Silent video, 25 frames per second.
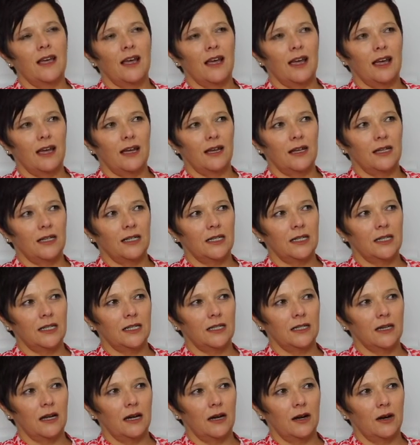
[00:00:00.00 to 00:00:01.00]

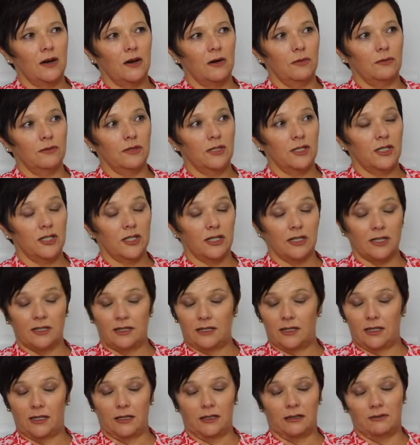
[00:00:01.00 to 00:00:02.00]
And I was
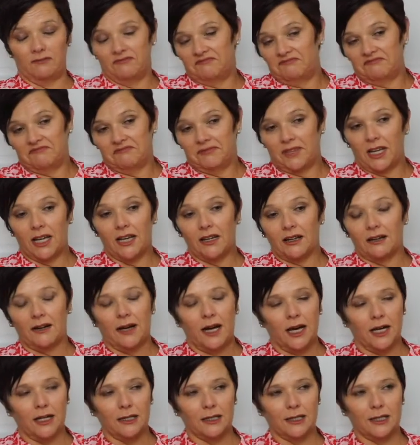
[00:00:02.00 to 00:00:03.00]
just in,
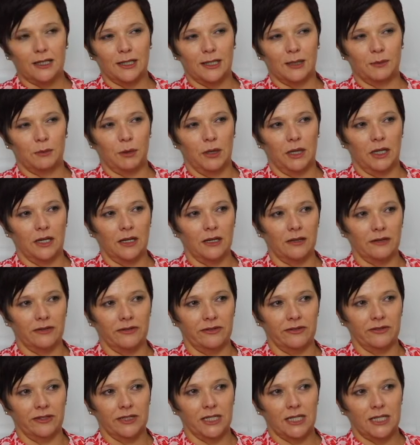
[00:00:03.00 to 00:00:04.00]
utter disbelief.
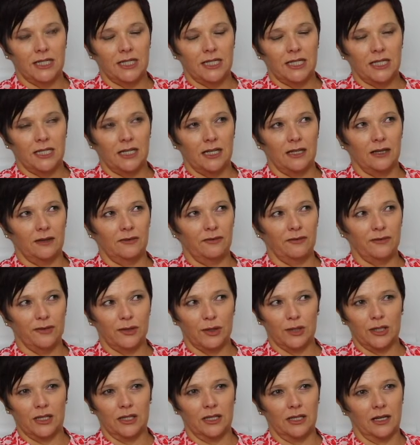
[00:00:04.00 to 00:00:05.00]
And the
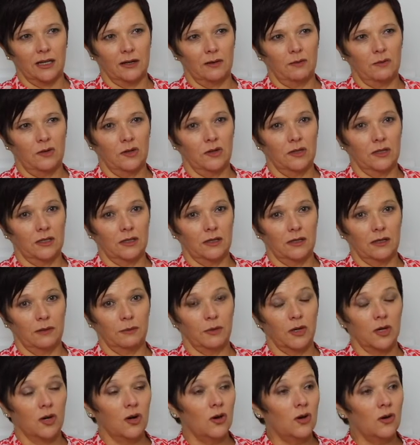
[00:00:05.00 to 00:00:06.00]
first thing was, oh
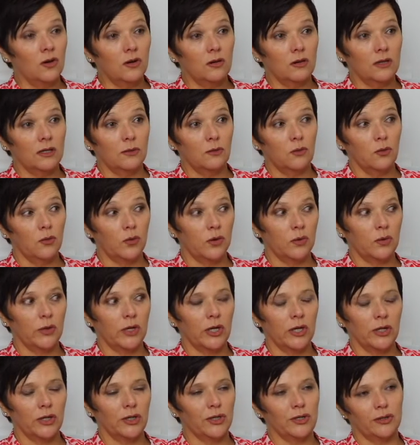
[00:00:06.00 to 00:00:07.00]
my God, what are we
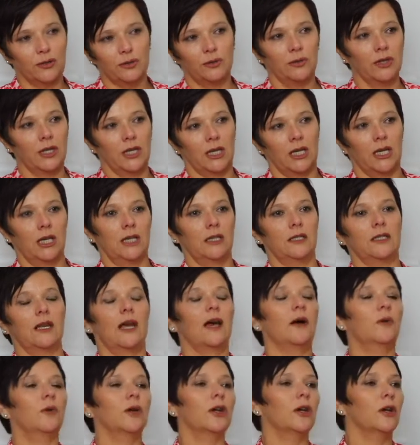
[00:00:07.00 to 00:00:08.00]
going to do with the kids?
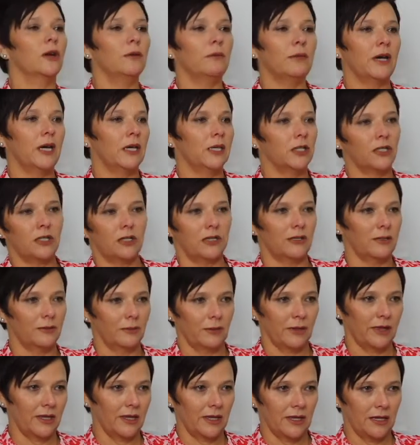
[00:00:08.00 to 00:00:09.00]
How are we going to manage this
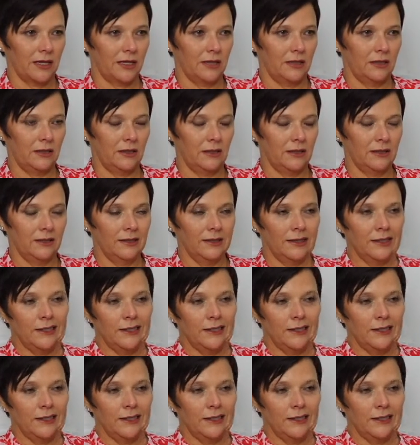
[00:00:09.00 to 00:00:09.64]
with the kids?